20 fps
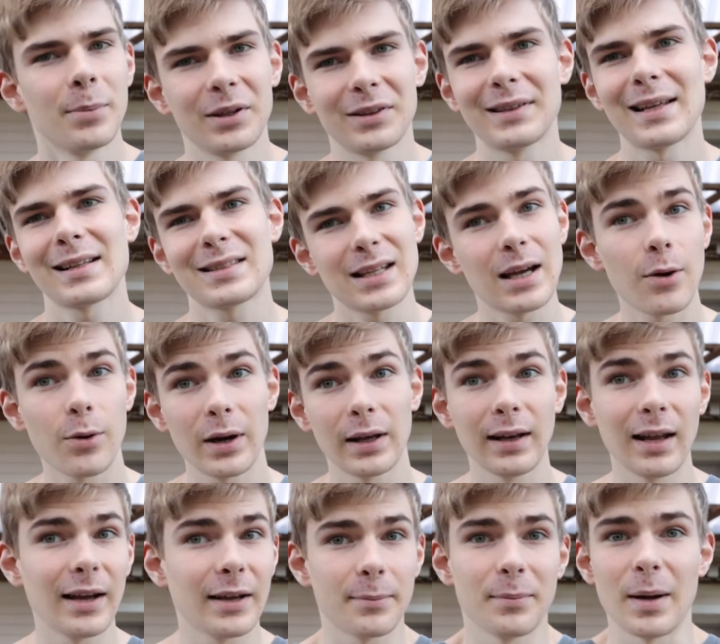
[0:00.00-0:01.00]
but that's how I
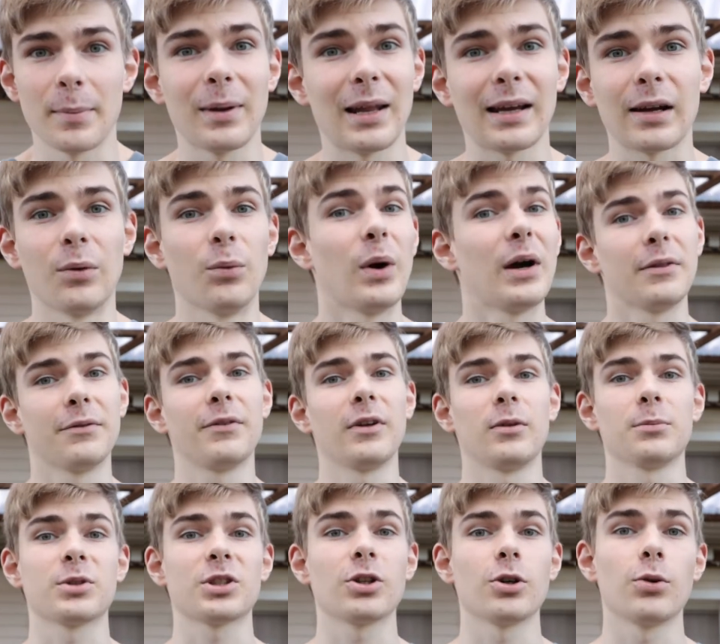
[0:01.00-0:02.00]
like my black and white
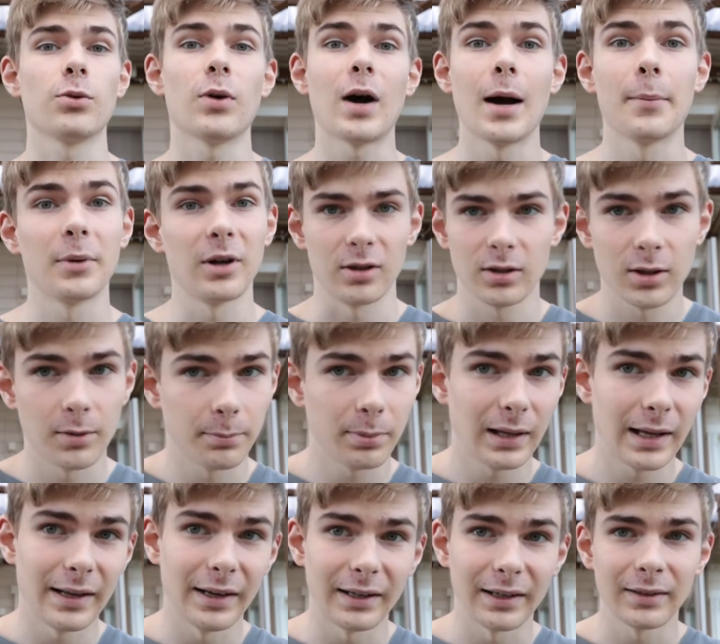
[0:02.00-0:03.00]
film, so I'm not
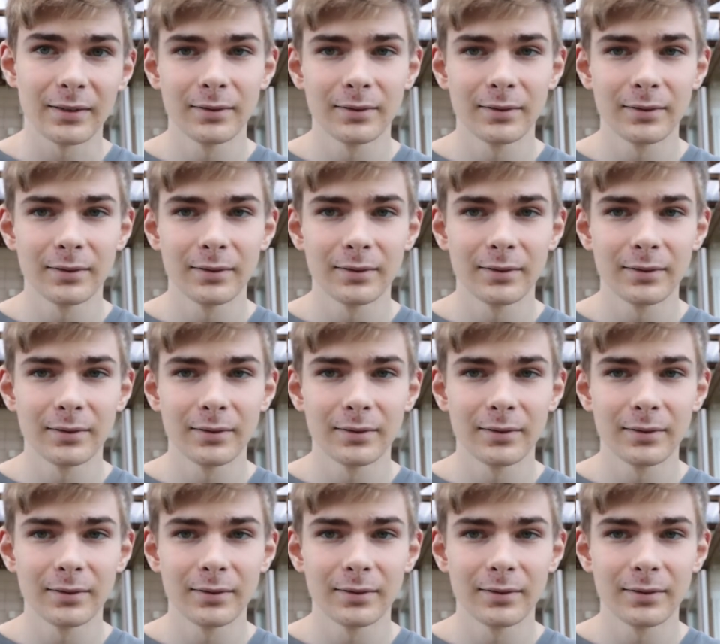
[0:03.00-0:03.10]
complaining.